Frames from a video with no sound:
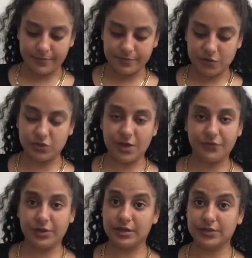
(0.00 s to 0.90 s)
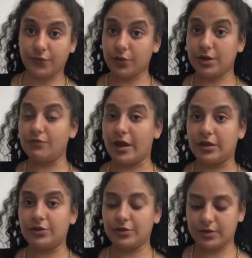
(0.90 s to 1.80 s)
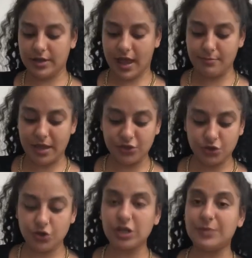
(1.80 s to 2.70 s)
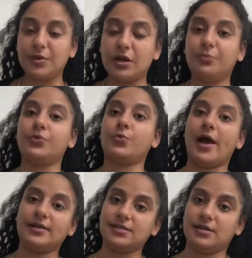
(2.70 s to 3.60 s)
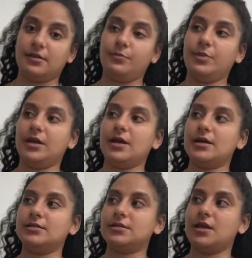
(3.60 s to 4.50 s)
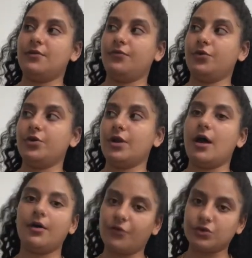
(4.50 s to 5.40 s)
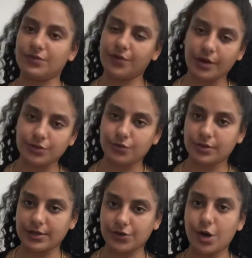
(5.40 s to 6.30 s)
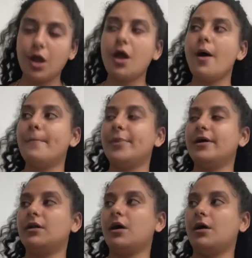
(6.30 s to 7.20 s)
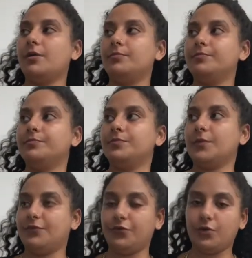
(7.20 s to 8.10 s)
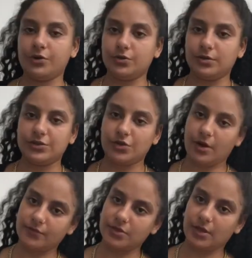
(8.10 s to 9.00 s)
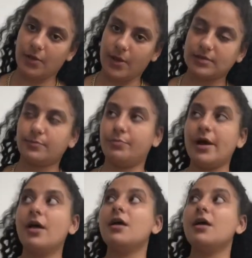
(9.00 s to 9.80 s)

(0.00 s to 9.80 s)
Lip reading: So definitely exfoliate regularly and make sure you're keeping up with waxing, because if you're not, of course, if you're not doing laser, but if you are doing laser, obviously you can't wax, but